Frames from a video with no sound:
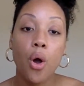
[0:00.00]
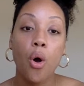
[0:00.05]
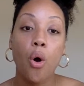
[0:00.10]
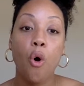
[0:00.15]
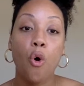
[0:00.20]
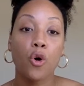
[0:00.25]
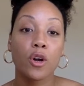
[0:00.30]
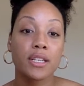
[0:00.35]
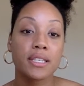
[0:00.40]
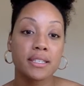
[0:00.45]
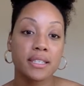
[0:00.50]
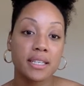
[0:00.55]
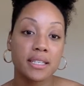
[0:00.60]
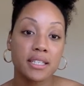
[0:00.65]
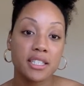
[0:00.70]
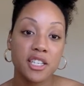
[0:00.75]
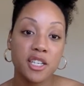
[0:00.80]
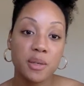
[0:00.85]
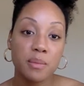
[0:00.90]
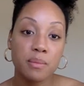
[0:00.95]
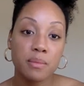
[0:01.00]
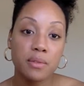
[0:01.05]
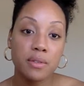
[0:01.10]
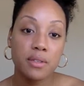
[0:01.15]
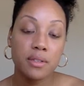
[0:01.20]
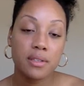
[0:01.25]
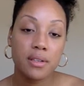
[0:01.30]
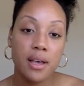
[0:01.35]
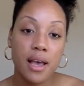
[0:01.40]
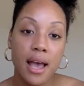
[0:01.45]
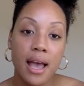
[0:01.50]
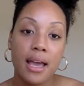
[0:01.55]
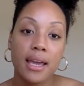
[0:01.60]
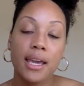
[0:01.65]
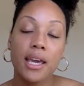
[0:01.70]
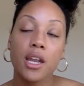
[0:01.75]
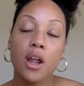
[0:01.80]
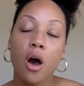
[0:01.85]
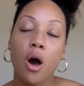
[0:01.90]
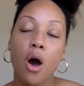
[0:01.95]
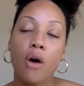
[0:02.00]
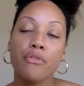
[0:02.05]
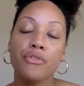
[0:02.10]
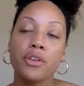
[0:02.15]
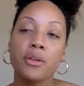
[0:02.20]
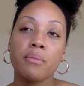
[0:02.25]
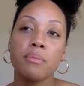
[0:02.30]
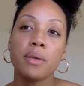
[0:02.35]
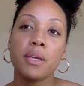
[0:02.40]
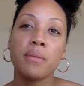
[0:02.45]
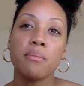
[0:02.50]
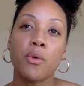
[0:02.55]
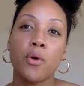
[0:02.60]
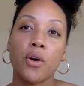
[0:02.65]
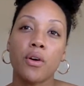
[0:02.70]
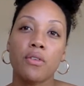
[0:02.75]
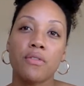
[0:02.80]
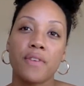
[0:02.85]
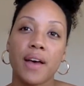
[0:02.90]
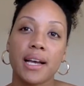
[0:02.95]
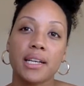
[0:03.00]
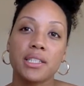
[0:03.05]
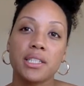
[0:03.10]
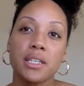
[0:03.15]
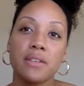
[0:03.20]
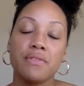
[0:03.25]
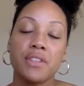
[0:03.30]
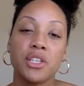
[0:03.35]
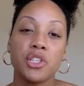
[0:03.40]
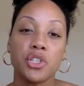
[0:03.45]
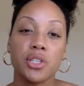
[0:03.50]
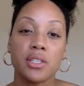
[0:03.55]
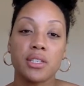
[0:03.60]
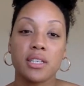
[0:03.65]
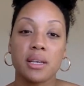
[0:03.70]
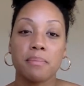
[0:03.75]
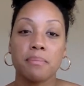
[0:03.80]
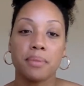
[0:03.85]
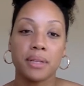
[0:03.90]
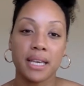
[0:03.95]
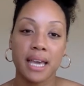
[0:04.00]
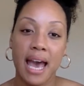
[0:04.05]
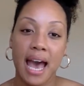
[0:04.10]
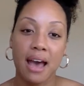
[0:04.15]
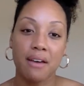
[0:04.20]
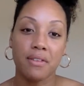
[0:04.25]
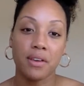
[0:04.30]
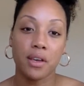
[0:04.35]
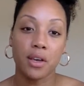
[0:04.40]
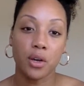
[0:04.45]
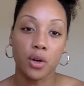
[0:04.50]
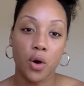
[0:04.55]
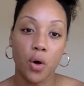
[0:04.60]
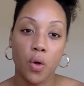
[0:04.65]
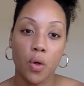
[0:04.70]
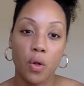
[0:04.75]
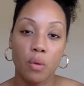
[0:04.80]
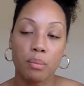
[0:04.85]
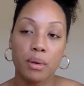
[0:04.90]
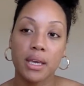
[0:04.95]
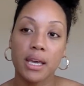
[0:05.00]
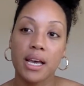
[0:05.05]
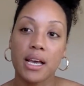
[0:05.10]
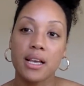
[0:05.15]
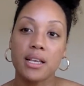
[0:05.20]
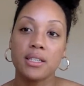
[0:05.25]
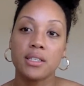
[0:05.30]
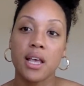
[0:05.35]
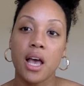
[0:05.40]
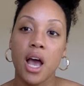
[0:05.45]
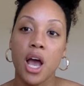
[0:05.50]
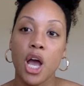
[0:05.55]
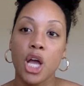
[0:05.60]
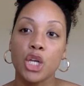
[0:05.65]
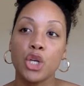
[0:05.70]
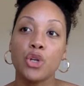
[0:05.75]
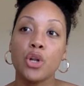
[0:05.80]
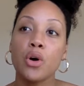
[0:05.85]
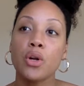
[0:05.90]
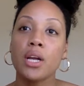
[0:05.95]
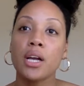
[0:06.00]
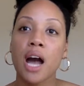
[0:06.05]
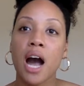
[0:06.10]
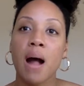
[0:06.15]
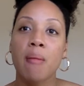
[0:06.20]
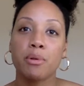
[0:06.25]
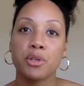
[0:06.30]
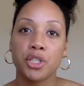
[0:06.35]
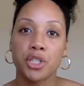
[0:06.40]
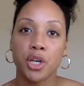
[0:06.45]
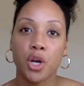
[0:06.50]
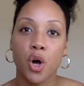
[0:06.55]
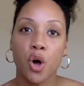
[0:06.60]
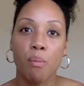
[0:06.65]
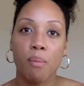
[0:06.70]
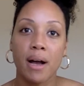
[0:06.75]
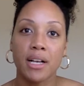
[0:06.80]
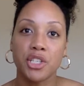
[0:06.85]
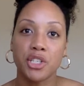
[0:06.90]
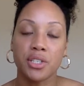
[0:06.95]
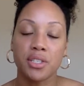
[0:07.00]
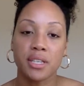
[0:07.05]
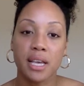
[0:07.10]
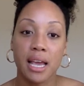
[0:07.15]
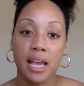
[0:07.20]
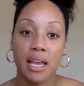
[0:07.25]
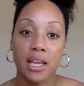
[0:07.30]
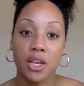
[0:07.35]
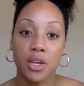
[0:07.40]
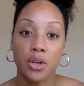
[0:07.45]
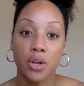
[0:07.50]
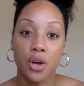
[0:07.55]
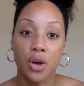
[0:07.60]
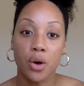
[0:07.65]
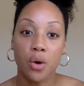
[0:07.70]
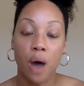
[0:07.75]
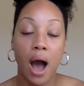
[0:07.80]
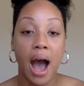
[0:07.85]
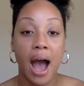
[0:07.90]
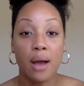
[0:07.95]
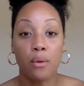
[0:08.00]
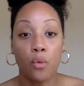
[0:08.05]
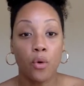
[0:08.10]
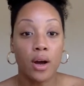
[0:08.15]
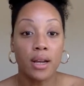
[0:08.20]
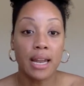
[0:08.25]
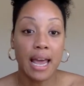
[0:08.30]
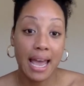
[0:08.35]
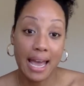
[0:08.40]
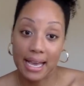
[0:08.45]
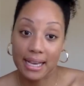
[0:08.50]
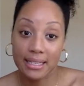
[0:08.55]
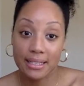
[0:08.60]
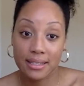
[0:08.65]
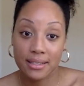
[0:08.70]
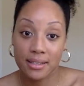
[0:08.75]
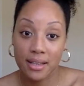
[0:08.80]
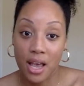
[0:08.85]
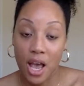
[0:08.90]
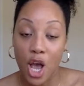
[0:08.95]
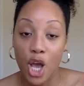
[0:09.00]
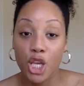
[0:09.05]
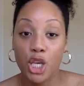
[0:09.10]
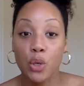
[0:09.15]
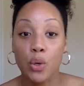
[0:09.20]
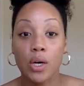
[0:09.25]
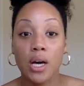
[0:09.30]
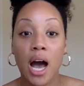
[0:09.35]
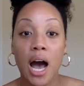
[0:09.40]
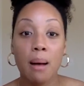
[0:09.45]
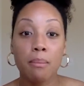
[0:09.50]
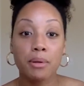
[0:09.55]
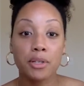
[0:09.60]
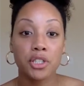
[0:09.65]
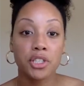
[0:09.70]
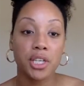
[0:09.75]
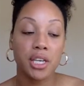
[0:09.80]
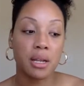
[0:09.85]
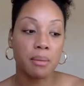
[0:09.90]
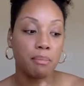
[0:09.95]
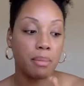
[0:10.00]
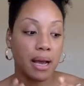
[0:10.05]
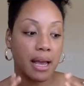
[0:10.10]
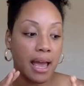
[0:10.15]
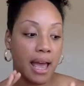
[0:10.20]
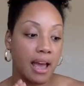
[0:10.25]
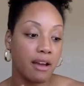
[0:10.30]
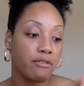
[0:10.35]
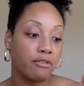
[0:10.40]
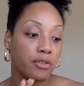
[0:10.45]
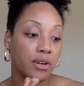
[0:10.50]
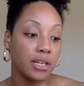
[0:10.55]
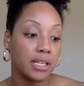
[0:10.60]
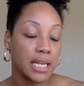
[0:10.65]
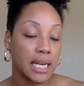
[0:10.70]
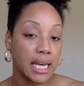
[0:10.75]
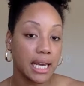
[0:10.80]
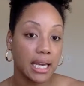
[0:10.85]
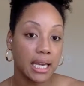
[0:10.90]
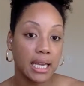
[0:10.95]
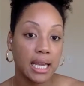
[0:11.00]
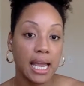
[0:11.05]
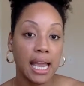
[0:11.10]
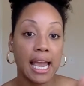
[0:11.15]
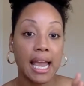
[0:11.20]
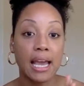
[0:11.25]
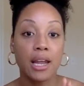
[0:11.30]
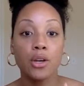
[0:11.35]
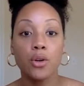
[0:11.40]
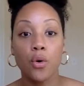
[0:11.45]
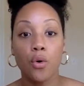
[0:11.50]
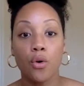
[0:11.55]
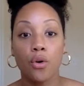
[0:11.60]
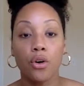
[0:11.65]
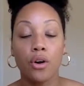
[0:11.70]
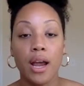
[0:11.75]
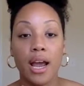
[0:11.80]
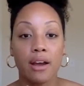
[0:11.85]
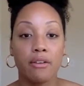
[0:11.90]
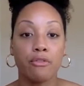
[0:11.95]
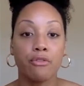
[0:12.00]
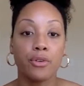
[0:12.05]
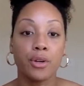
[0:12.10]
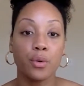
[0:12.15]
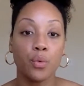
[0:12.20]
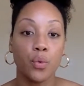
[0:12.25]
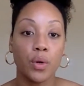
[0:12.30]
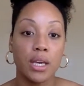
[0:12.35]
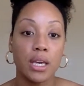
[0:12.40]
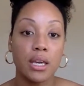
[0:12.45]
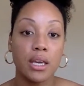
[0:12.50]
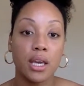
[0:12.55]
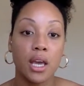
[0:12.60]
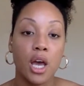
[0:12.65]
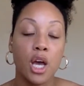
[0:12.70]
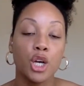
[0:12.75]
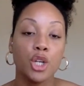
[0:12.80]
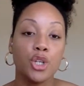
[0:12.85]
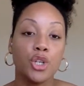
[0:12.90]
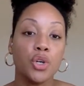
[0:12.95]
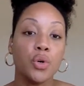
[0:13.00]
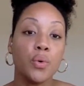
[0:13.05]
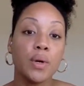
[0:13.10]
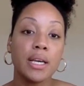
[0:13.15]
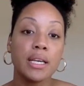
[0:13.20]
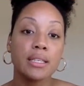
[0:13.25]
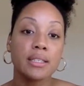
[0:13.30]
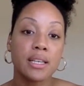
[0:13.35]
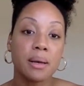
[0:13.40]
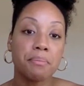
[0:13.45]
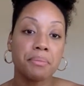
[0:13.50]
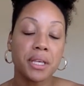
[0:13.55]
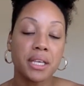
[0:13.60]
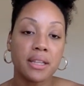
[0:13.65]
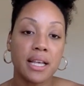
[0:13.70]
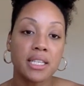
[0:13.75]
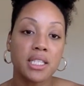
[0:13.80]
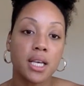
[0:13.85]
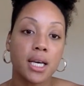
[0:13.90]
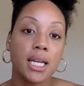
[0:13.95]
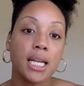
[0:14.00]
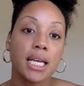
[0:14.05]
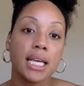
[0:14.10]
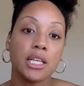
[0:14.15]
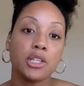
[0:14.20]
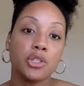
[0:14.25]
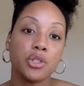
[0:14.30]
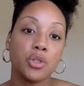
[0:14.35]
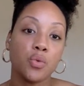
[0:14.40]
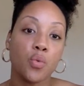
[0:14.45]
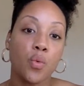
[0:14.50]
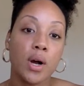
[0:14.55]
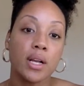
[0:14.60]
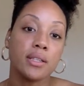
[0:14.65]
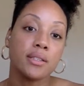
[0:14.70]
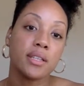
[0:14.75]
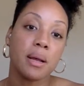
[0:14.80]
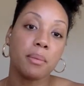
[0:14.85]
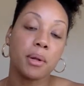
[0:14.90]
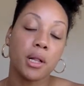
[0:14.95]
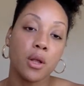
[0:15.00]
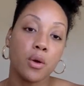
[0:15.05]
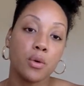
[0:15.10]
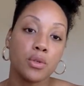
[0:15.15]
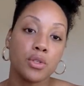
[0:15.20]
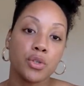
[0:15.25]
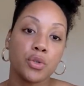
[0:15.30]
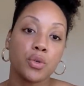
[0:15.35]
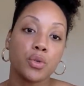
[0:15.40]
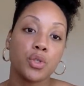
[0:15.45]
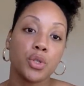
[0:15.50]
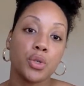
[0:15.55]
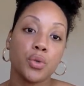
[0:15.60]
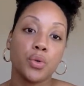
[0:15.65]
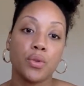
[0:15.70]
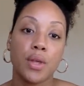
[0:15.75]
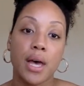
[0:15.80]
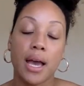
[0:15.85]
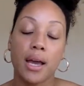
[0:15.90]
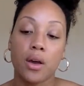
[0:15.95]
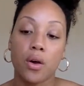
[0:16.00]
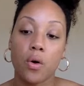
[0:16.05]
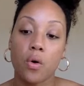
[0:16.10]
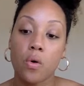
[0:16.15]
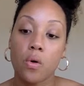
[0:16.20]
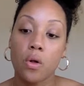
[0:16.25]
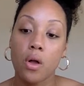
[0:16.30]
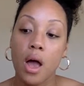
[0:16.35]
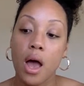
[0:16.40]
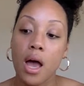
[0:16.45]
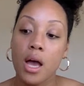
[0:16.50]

or systems can often be more effective than just simply having a goal, because you don't accomplish a goal by just saying, I want X. You accomplish it by every day and or every week doing something that's going to get you one step closer to that goal.